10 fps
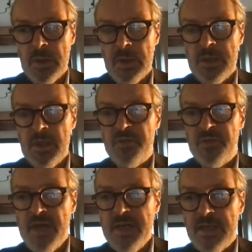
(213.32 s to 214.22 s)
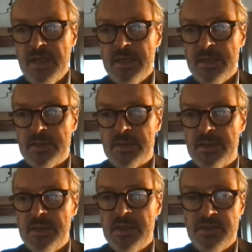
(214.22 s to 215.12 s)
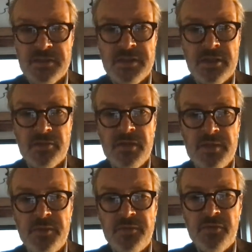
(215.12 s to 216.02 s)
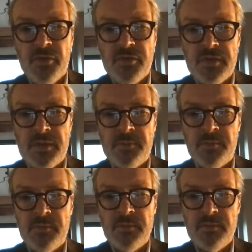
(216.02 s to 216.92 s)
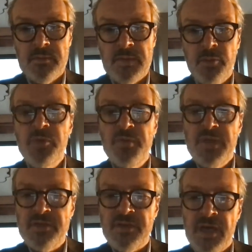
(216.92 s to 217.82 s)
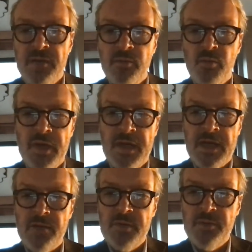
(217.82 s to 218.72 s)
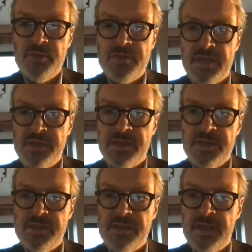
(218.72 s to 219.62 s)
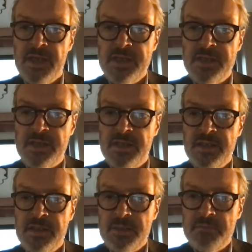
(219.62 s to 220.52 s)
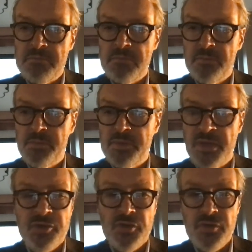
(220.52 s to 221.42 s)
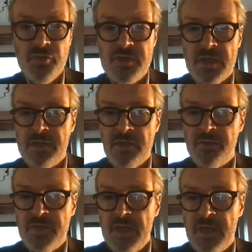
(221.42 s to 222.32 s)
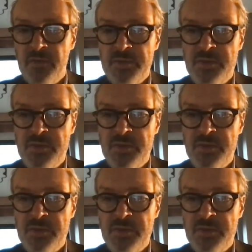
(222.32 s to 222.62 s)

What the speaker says: And finally, I think, as I said already before, there would be a time where we would test this against the potential new standard of care, which